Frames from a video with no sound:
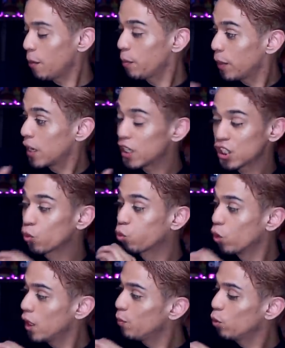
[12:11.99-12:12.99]
but it's a
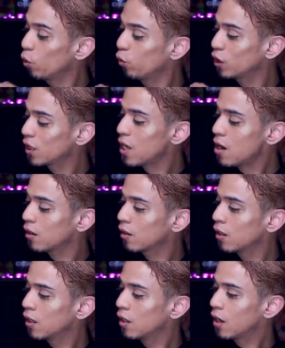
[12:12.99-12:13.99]
really beautiful
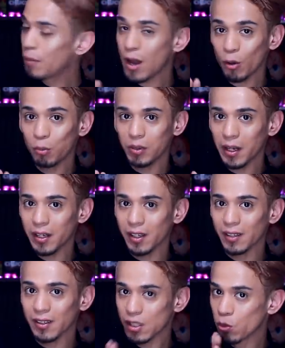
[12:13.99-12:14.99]
design I'm not
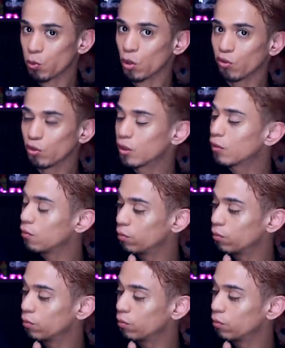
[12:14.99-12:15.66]
complaining it's a beautiful